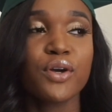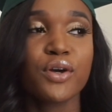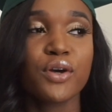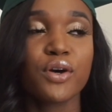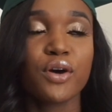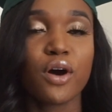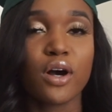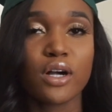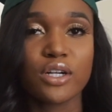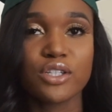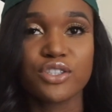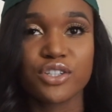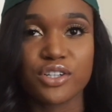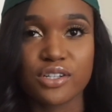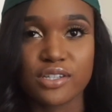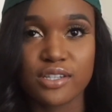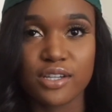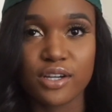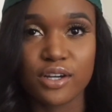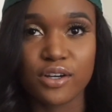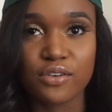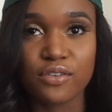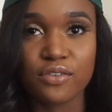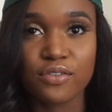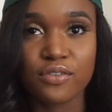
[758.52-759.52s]
aren't
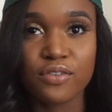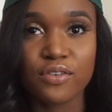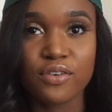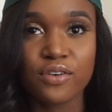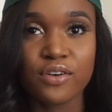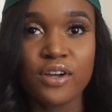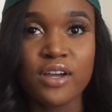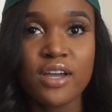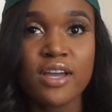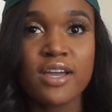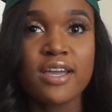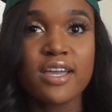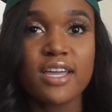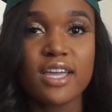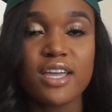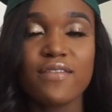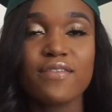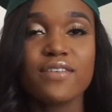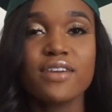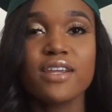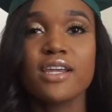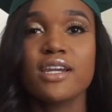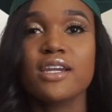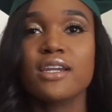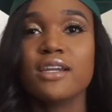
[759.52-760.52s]
yourself.
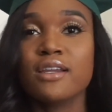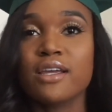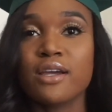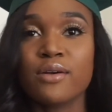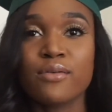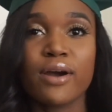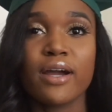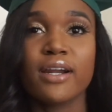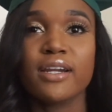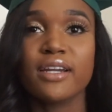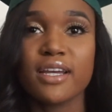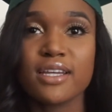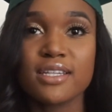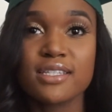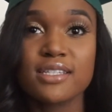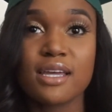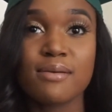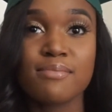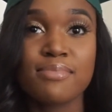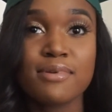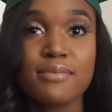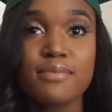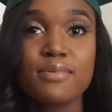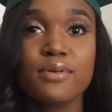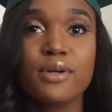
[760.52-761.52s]
Even in writing an essay,
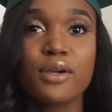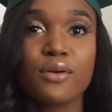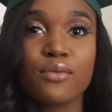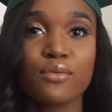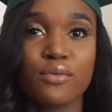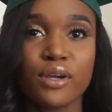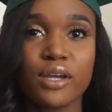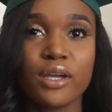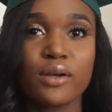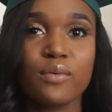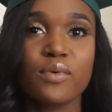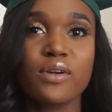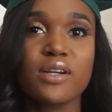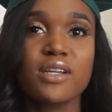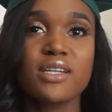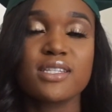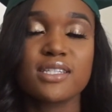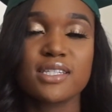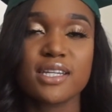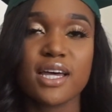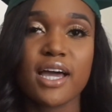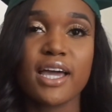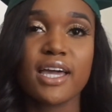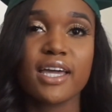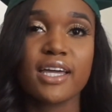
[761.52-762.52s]
people can read when
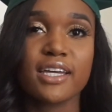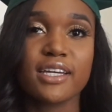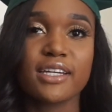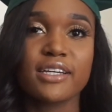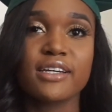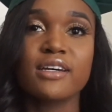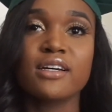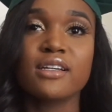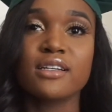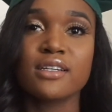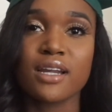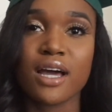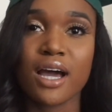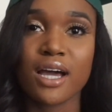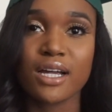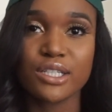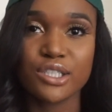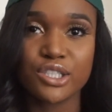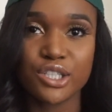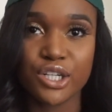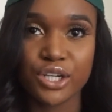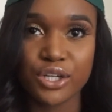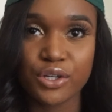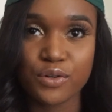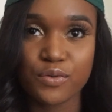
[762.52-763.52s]
it's like not
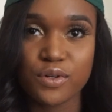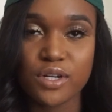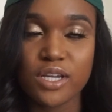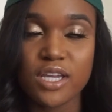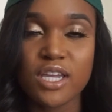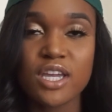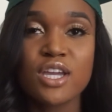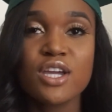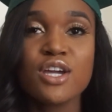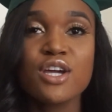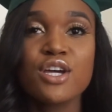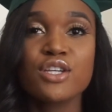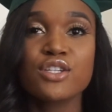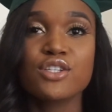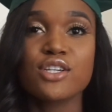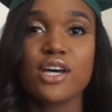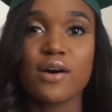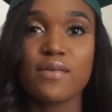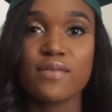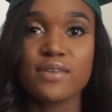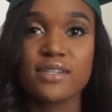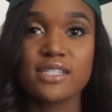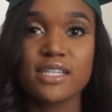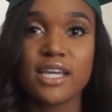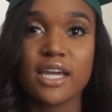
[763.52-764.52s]
genuine. So
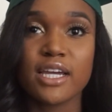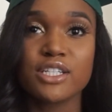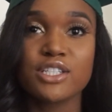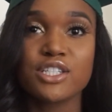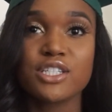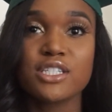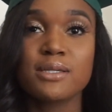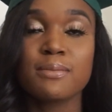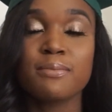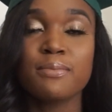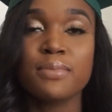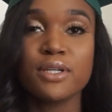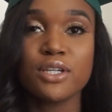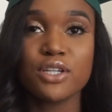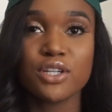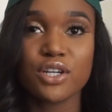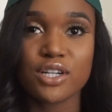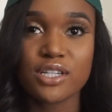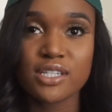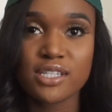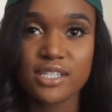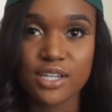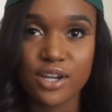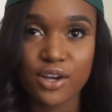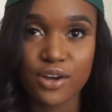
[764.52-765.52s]
I would say just be
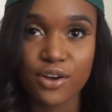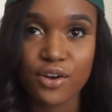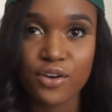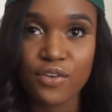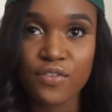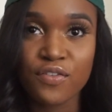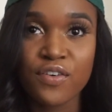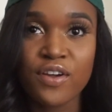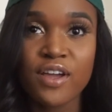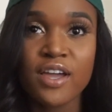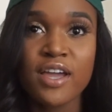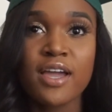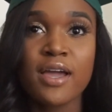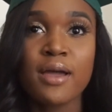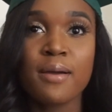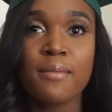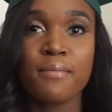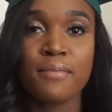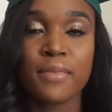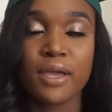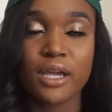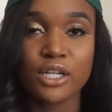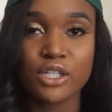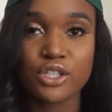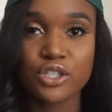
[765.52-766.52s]
yourself,
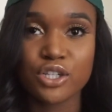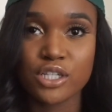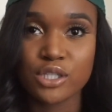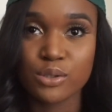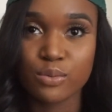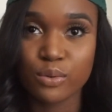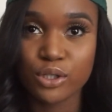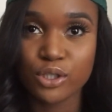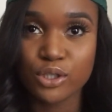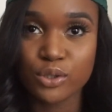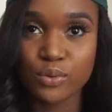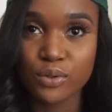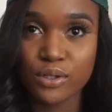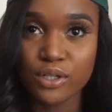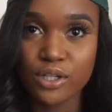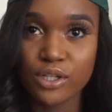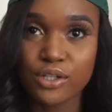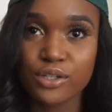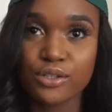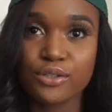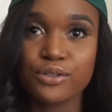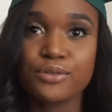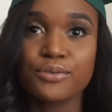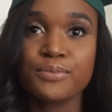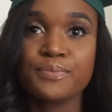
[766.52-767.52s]
make sure it's what you want to
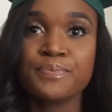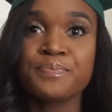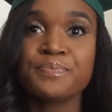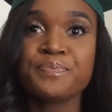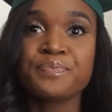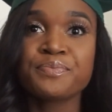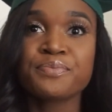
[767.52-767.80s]
do,